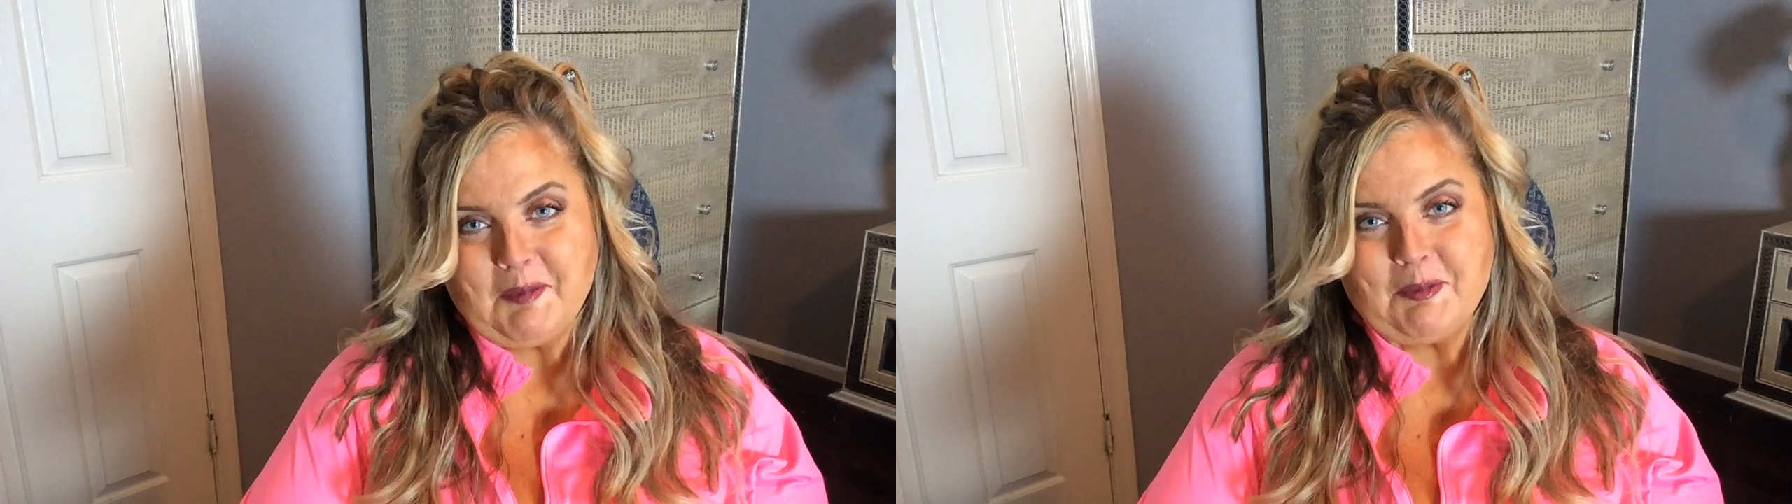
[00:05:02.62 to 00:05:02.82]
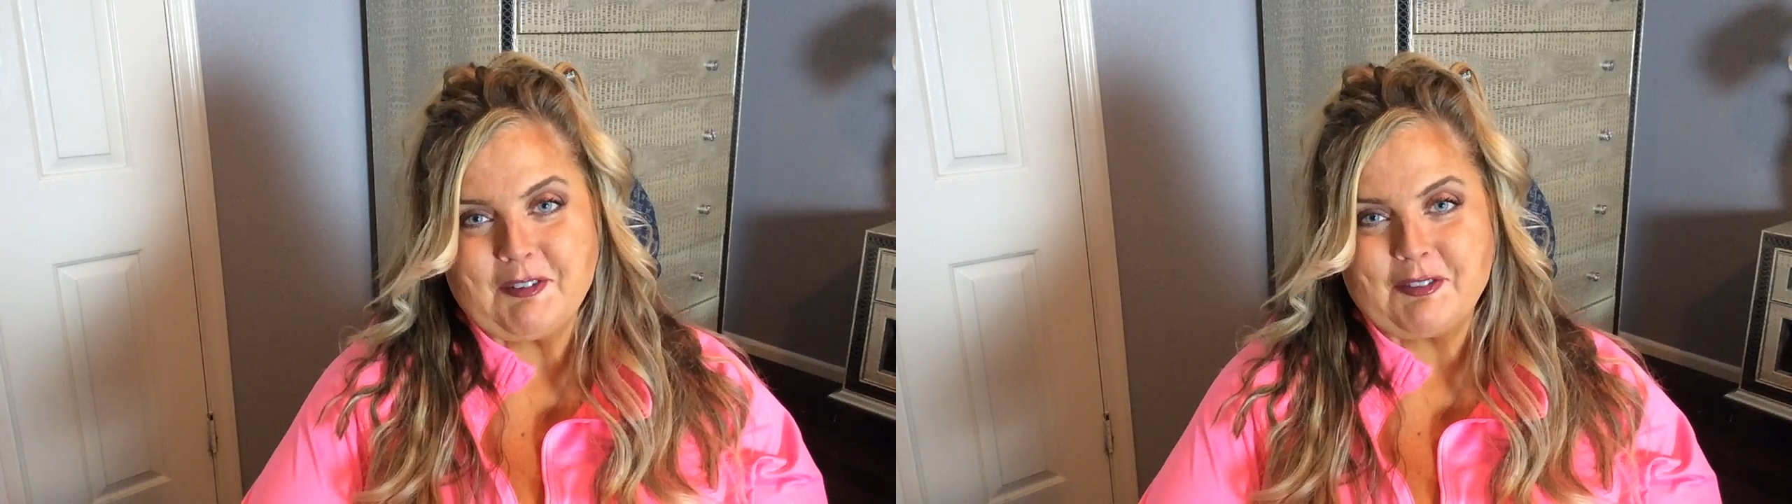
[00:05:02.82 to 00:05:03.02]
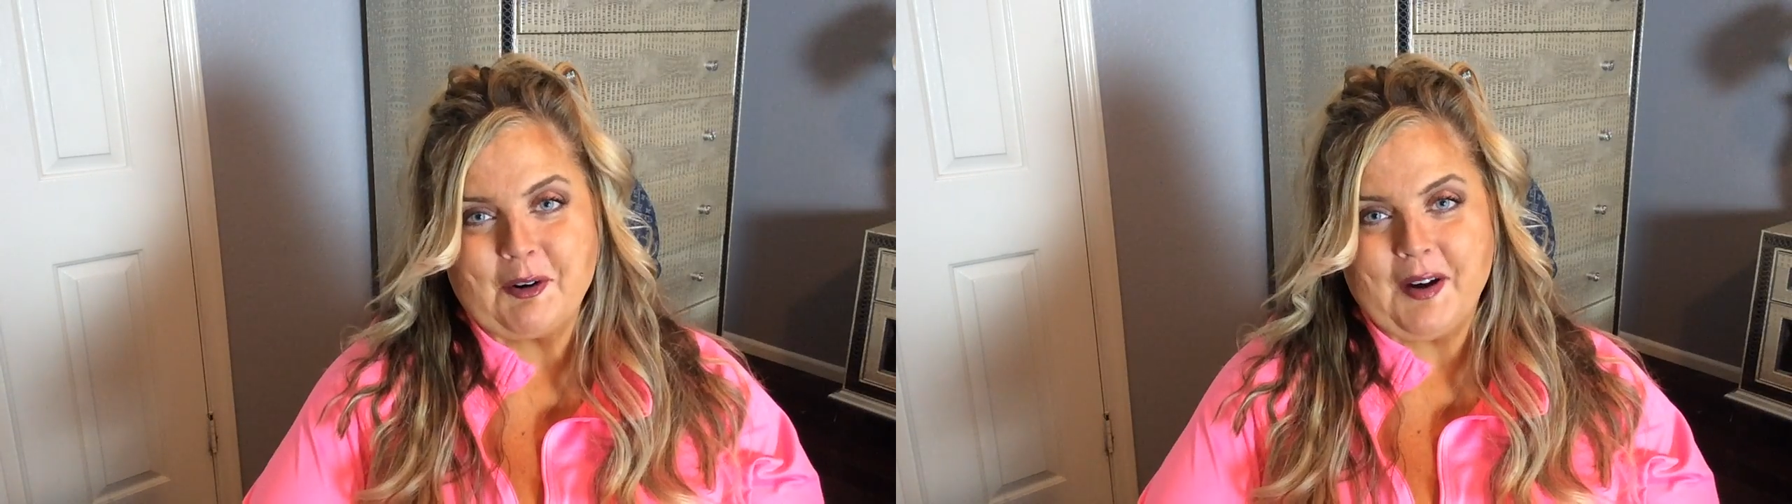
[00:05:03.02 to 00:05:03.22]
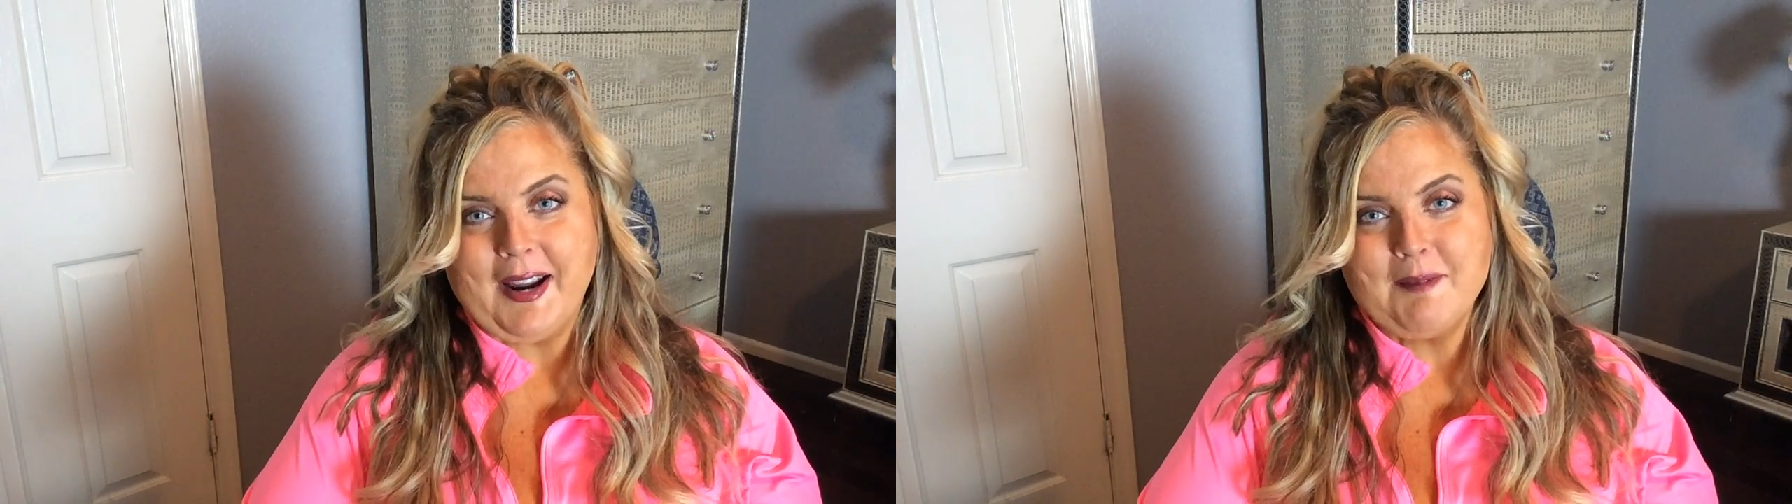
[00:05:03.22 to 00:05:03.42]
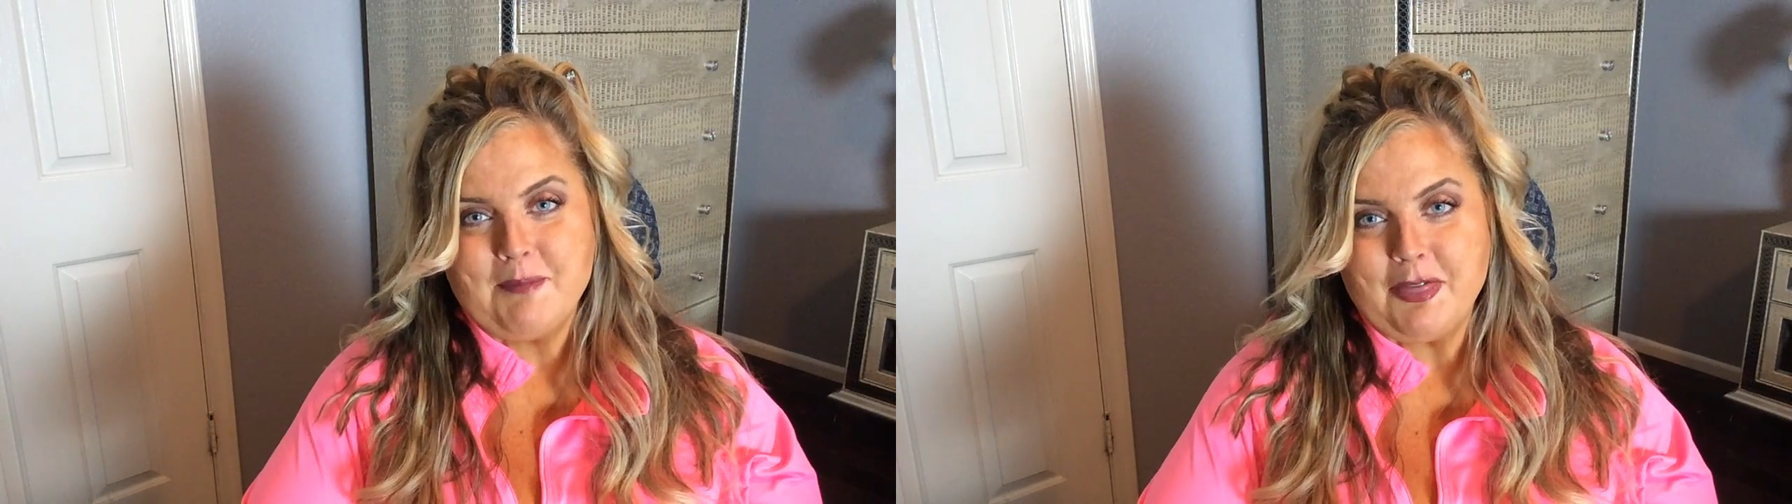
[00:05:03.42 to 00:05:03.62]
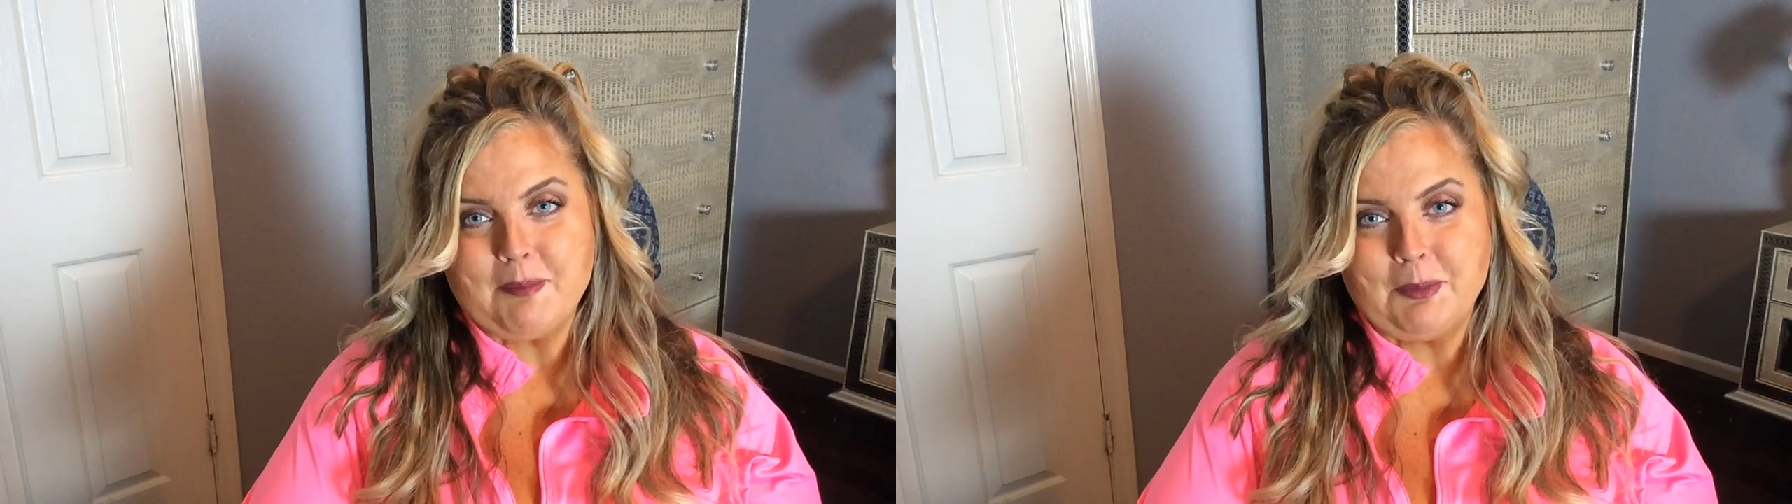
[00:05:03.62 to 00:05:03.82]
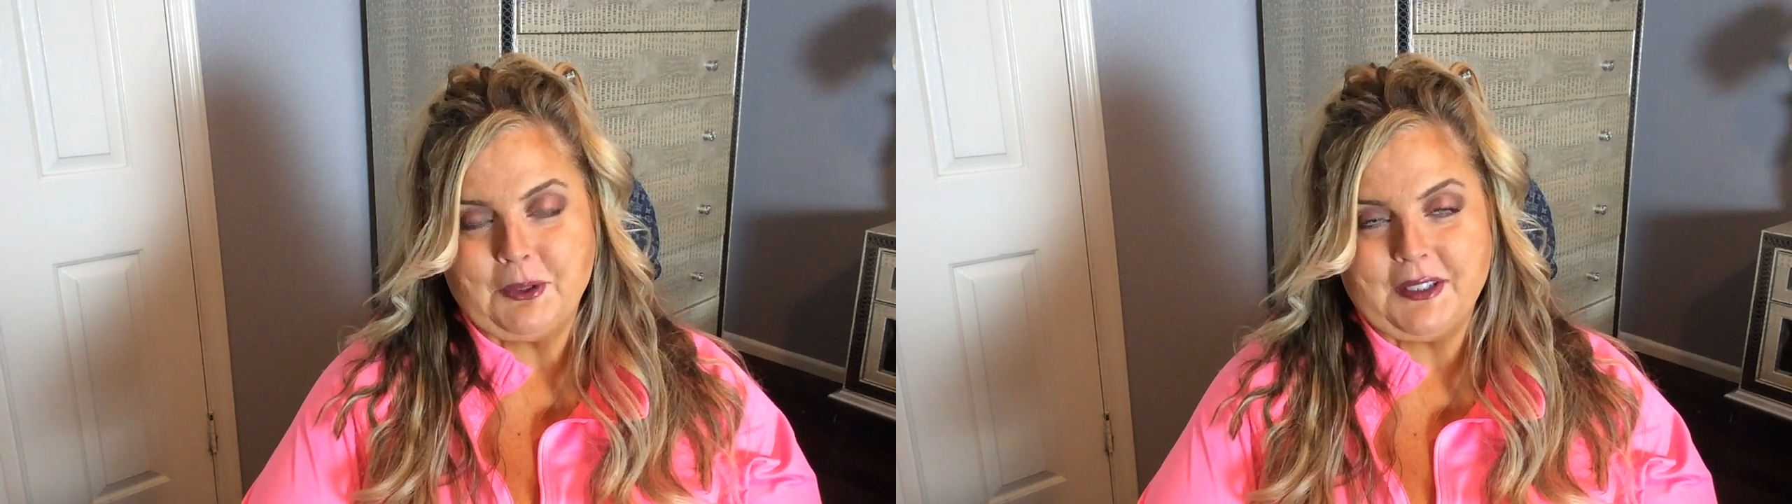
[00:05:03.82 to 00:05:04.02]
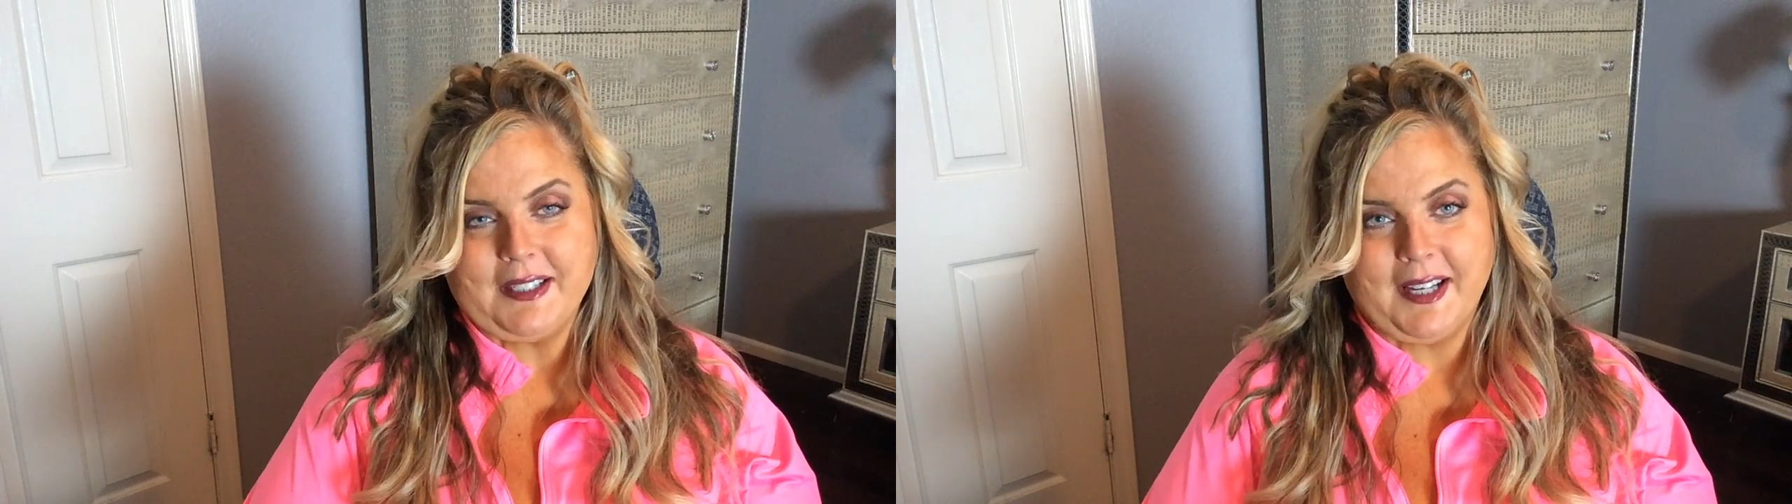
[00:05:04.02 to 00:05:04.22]
before I bit the
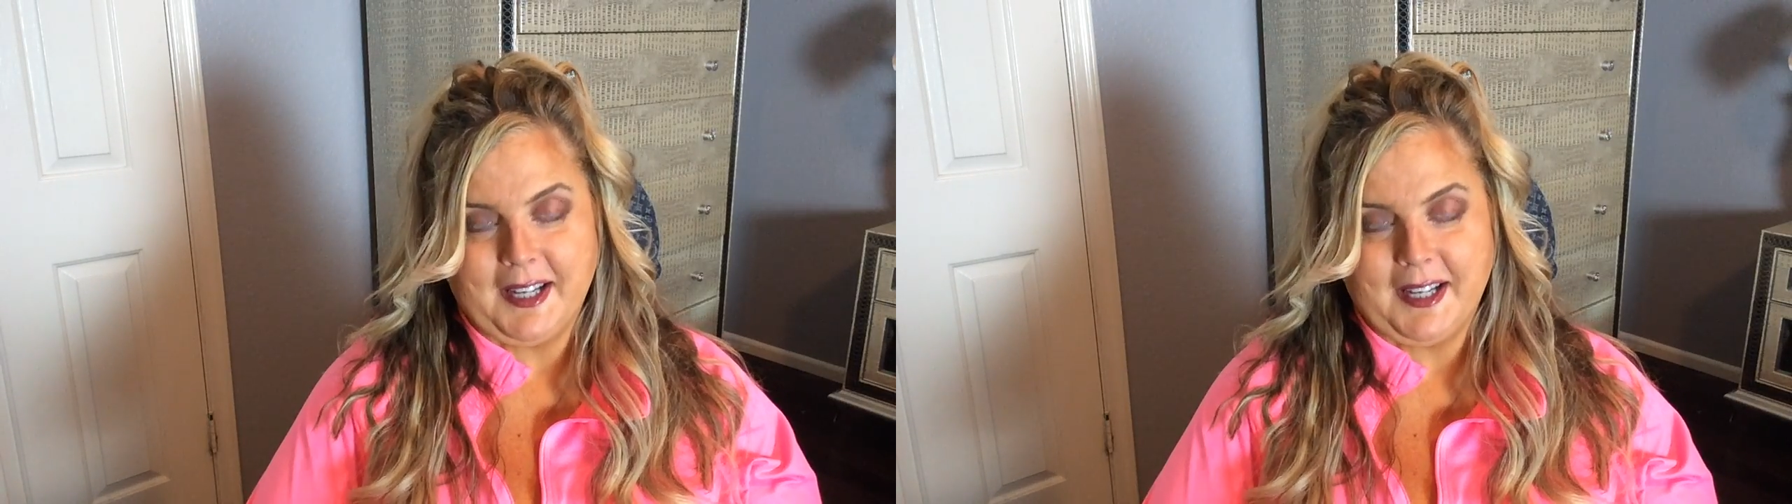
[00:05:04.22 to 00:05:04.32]
bullet